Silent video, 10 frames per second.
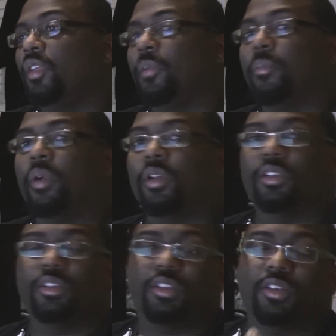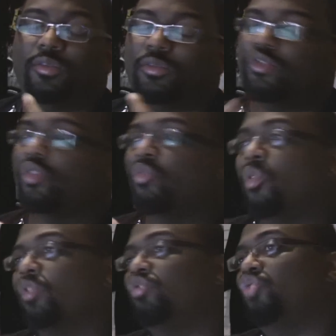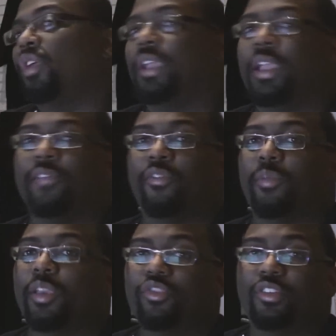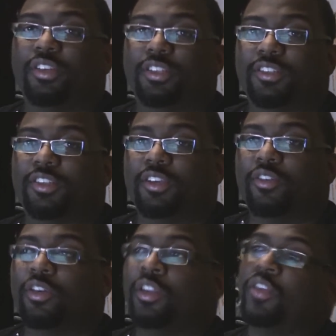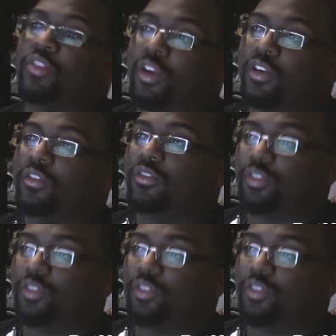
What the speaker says: Joe Rogan's trying to get information, and he's like, oh, yeah, that's all right.